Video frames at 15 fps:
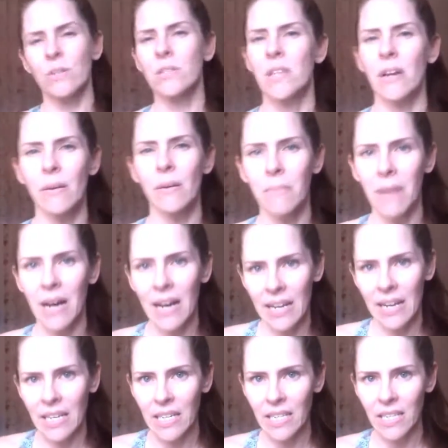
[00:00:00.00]
Sarah
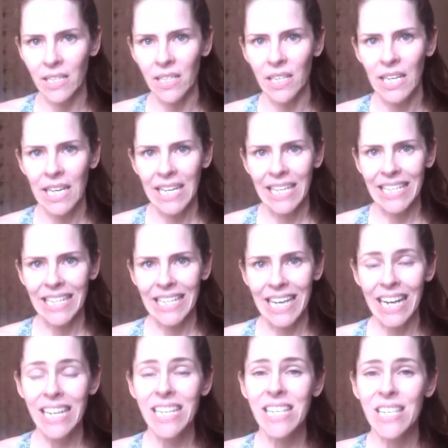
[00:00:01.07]
Myhill
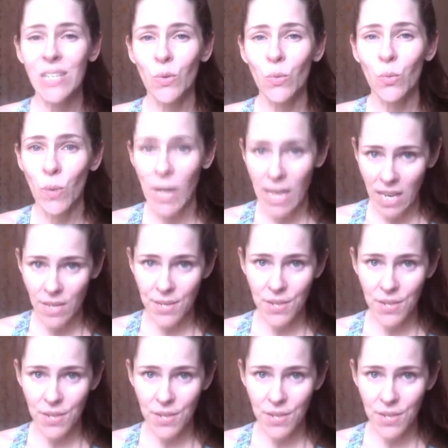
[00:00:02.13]
next week.